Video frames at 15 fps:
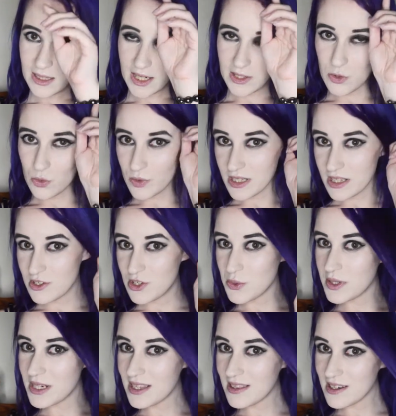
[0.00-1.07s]
I don't really do
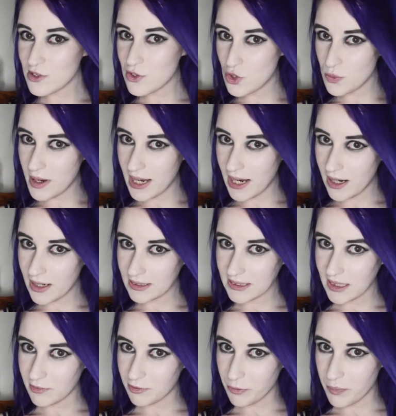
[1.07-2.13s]
anything to my hair
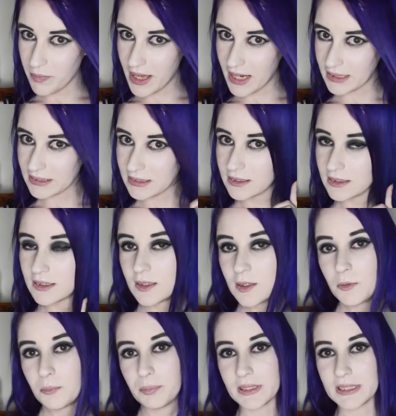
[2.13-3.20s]
aside from that,
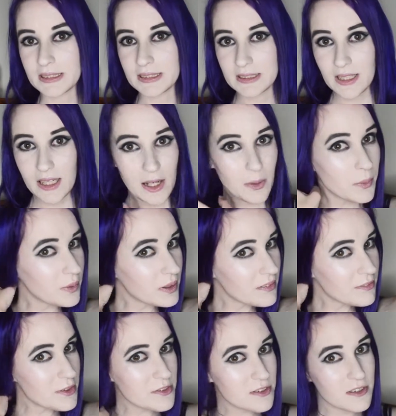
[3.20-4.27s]
but I will give
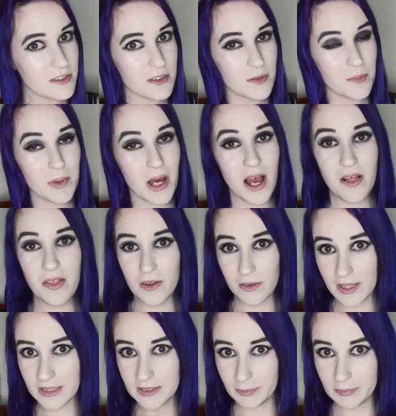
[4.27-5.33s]
you some other
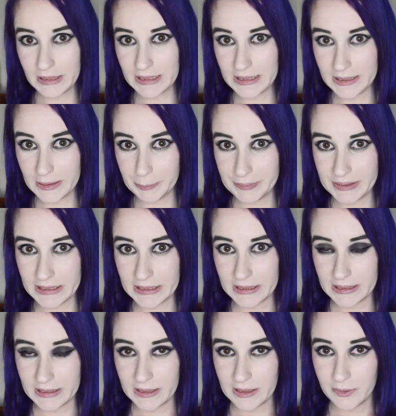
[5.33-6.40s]
last minute tips,
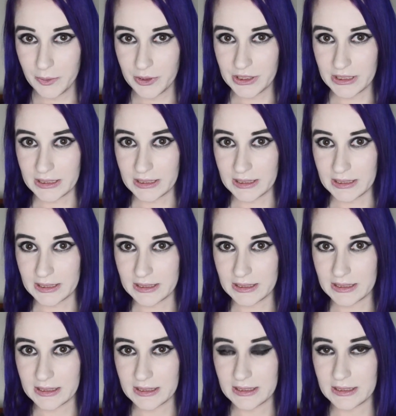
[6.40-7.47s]
which
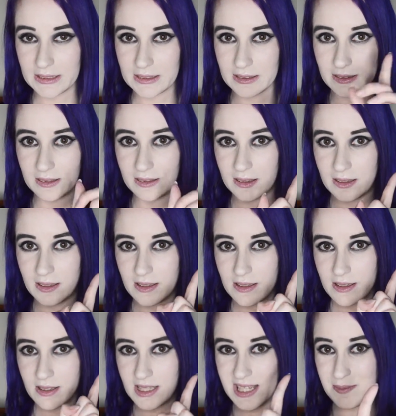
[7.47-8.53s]
is
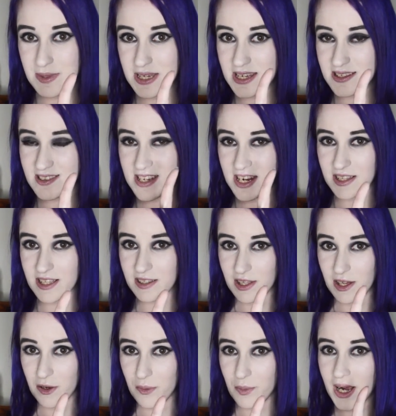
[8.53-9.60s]
keep the heat styling
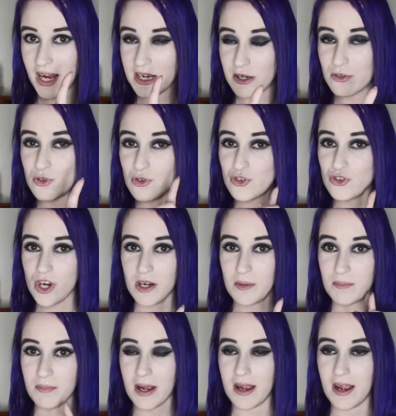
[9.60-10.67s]
low. I used to straighten
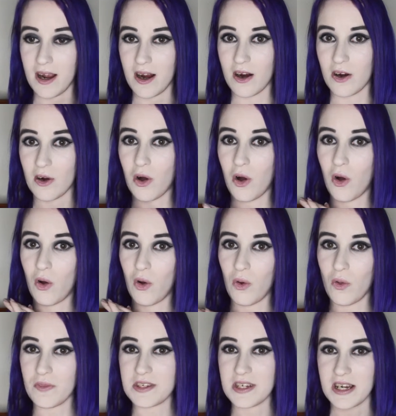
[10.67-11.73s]
my hair all
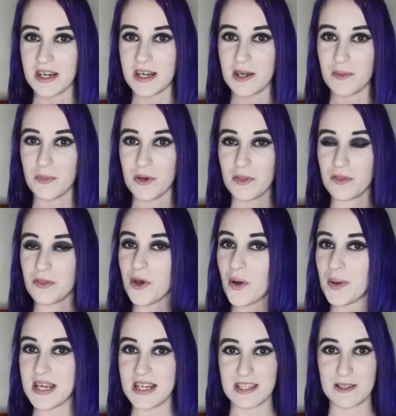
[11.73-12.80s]
the time with no
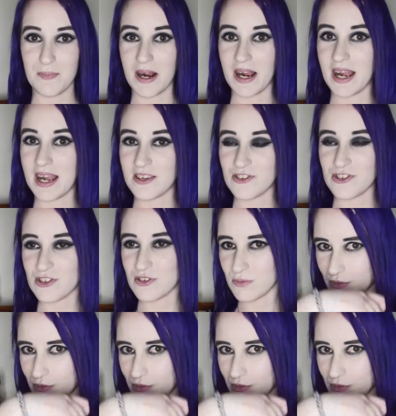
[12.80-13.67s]
heat spray, just